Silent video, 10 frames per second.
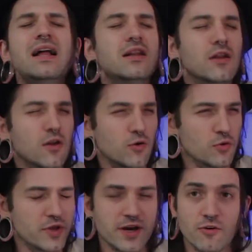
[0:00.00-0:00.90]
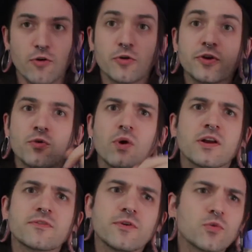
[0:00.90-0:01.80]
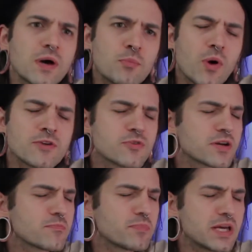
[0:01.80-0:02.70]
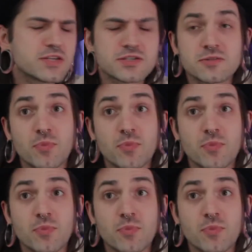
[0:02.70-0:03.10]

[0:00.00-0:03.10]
Hello there, all you wonderful web-wandering beasts.